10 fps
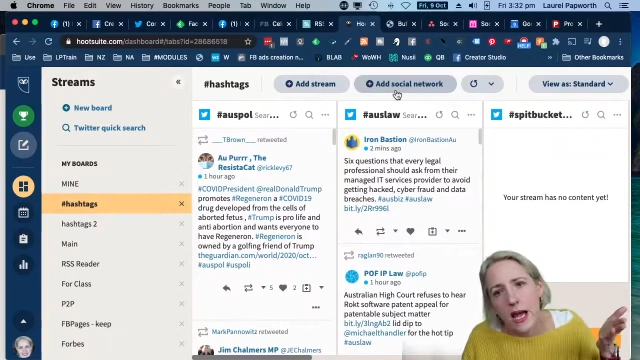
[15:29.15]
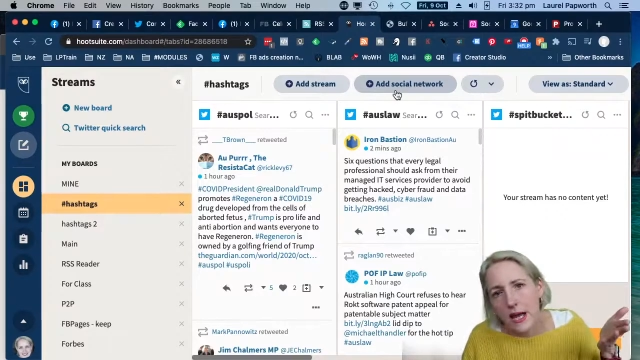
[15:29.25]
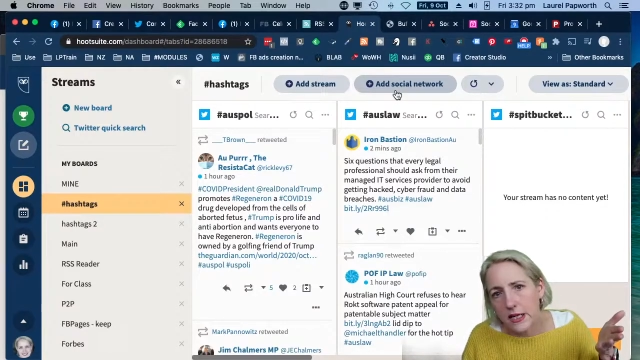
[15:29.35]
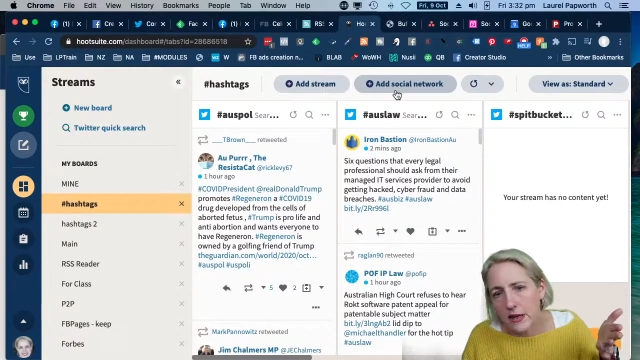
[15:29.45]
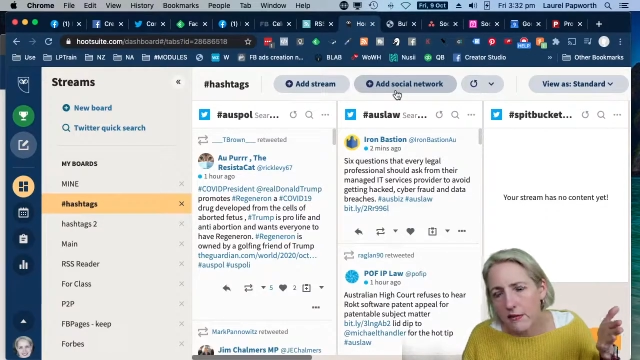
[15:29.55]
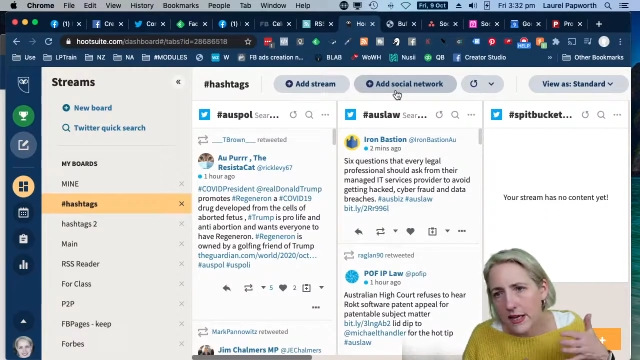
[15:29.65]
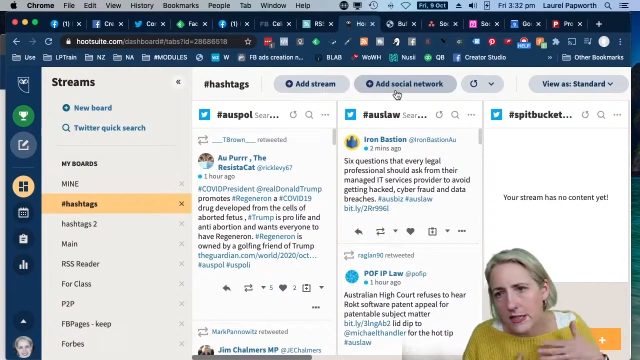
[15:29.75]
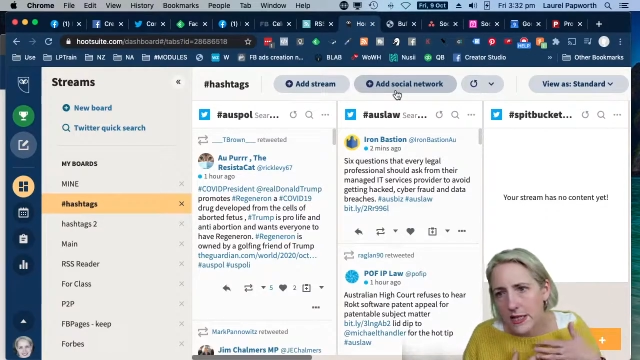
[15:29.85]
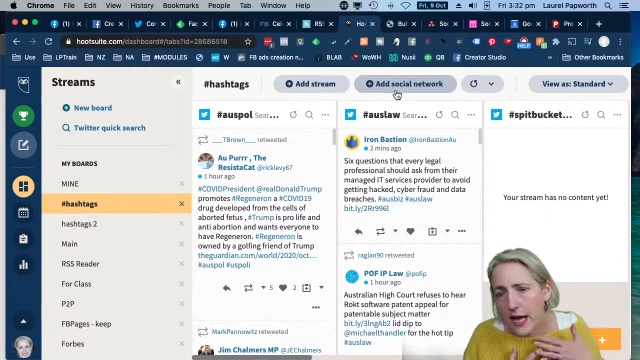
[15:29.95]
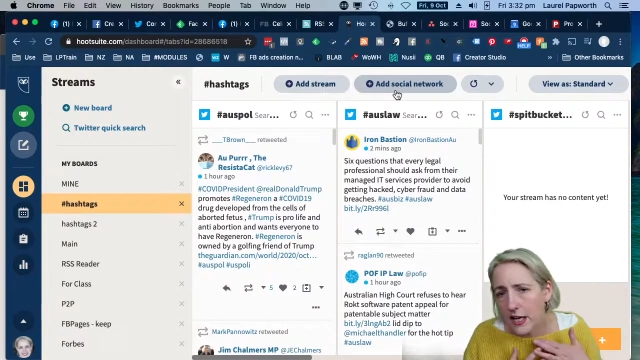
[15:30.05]
and give
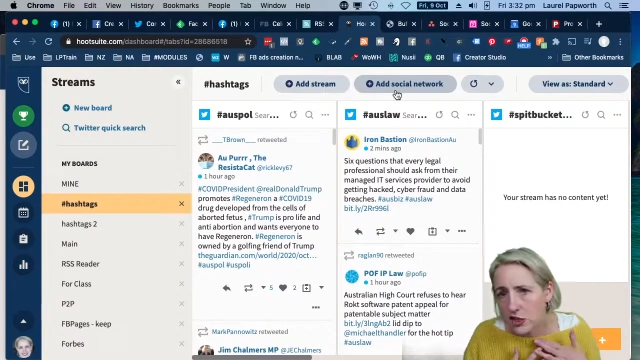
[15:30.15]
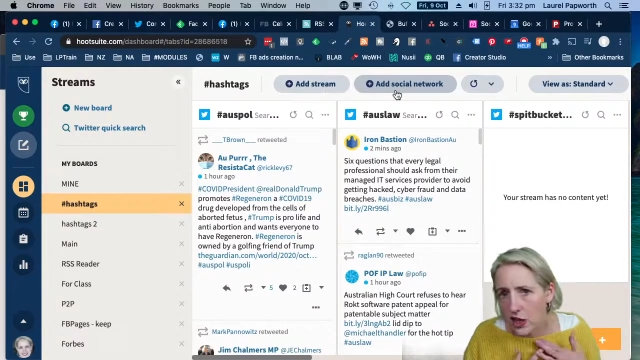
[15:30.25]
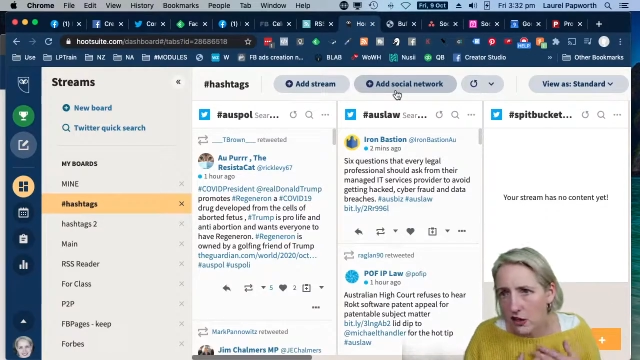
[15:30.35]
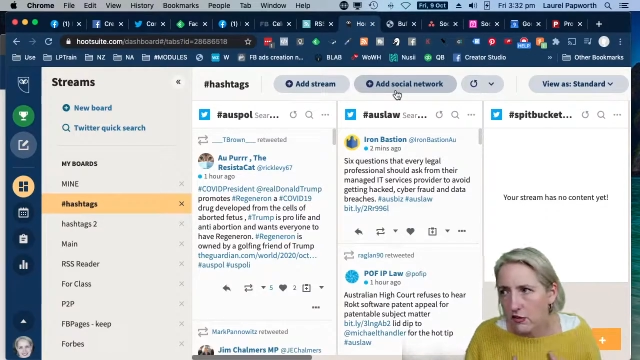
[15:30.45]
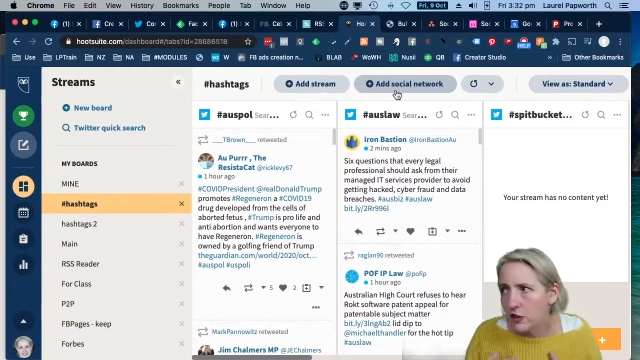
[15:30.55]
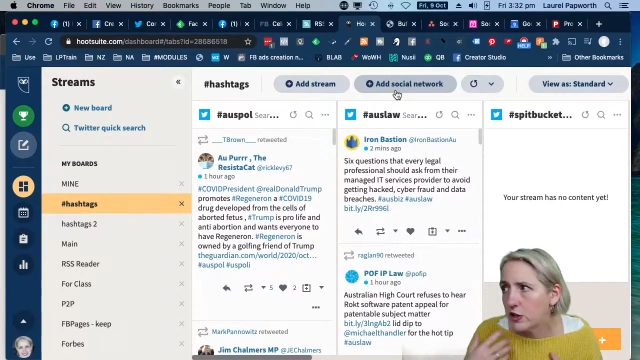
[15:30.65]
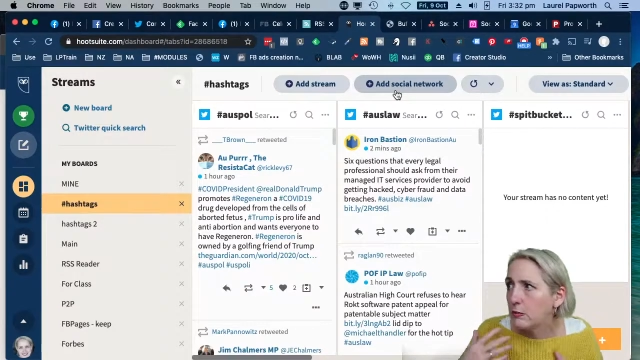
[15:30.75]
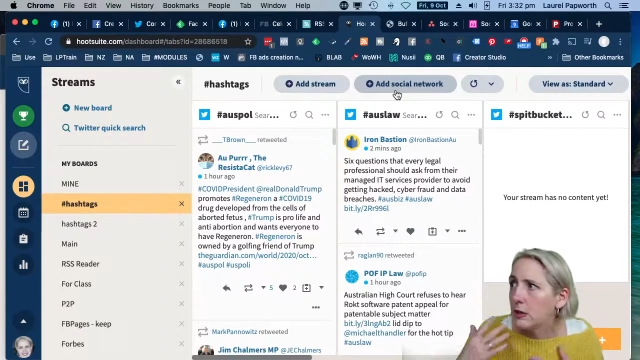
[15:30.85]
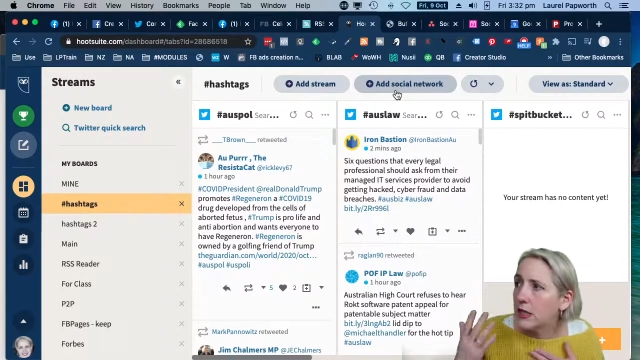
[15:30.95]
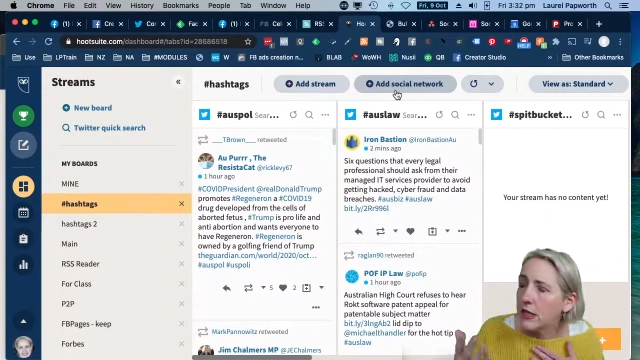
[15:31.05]
that to HR recruitment,